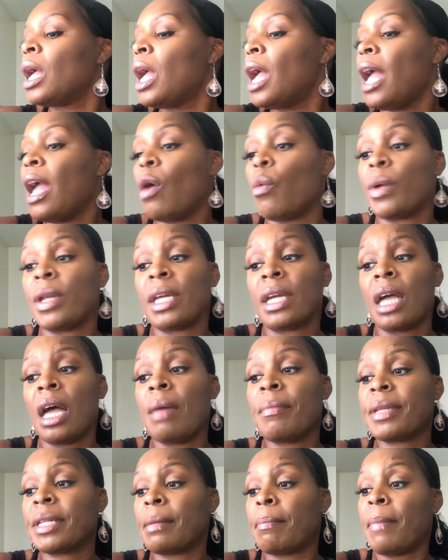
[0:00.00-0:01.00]
And when it
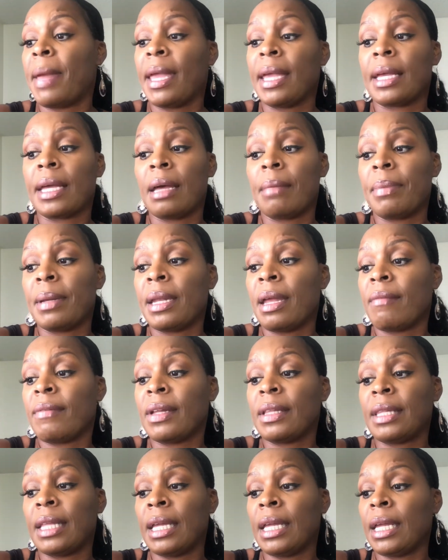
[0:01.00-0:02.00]
comes to makeup and
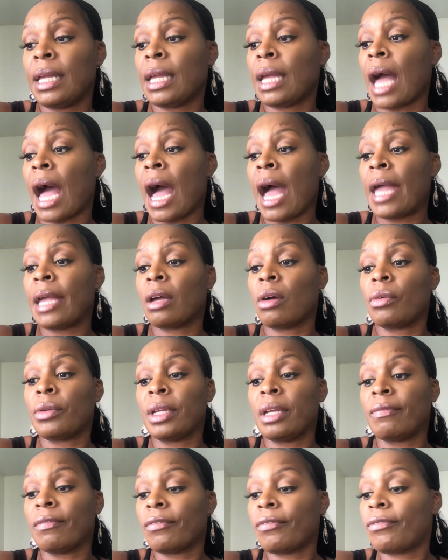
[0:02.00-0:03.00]
everything, I ain't gonna
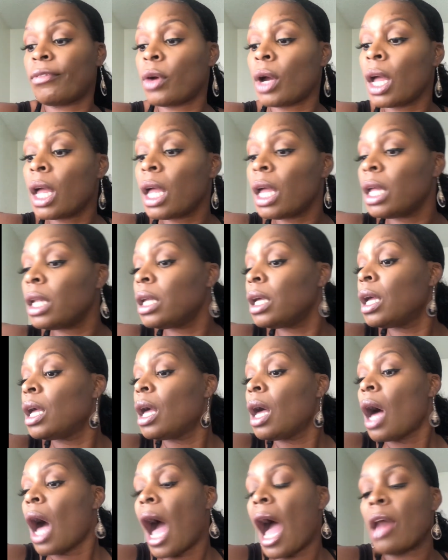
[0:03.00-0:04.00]
even front.
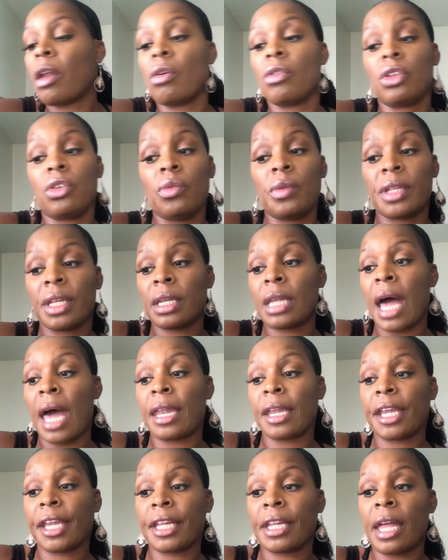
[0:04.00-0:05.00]
I don't use a lot
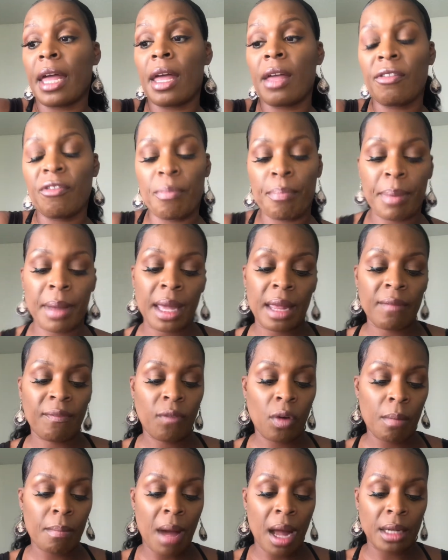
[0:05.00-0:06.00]
of stuff, but
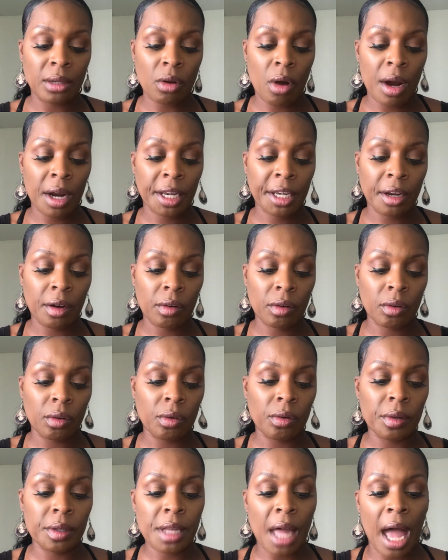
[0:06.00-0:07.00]
for my dark
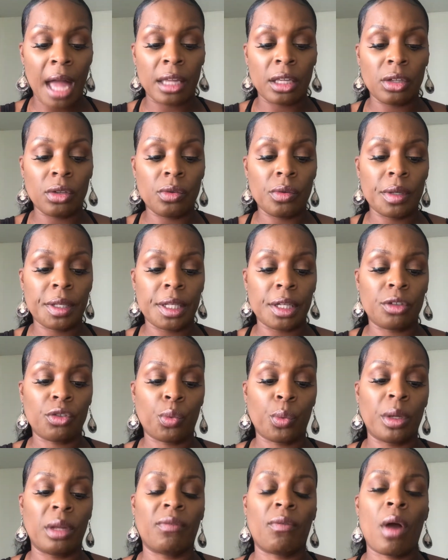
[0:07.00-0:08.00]
circles, I use the
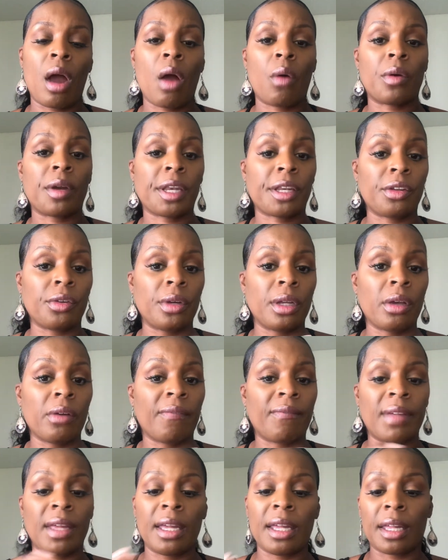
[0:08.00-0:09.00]
24-hour Studio
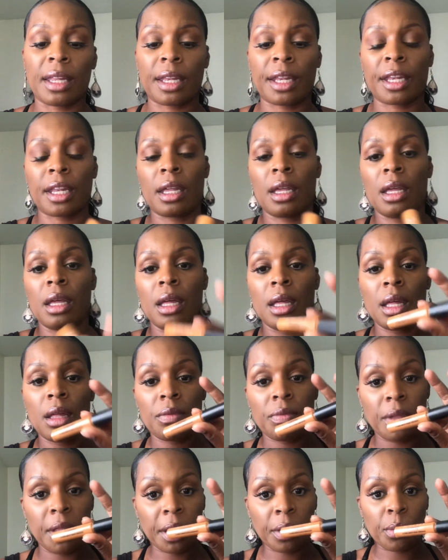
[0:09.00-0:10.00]
Fix.
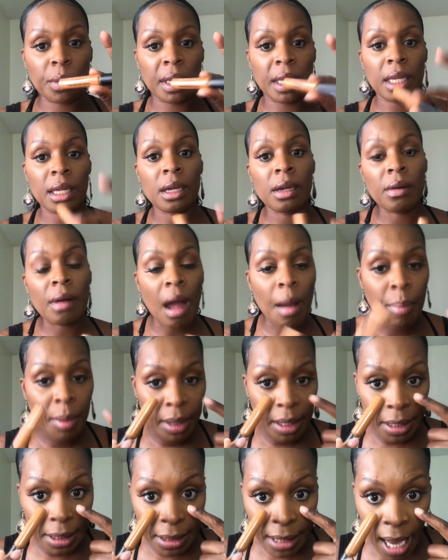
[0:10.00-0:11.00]
This one here, I put
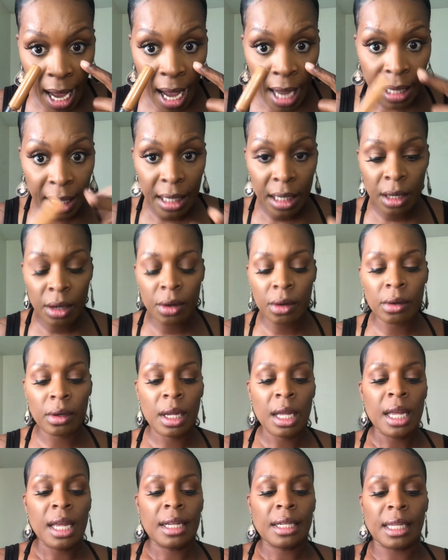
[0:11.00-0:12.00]
a dot here
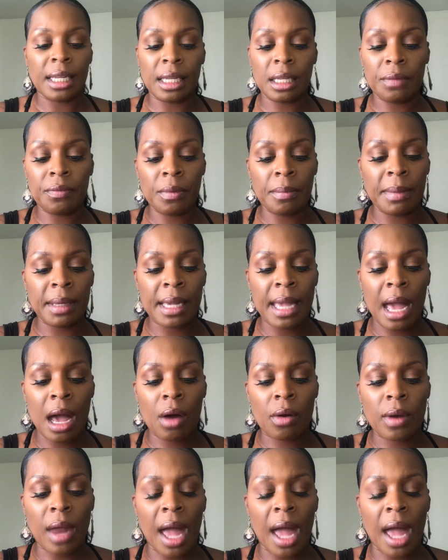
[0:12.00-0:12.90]
to even me out.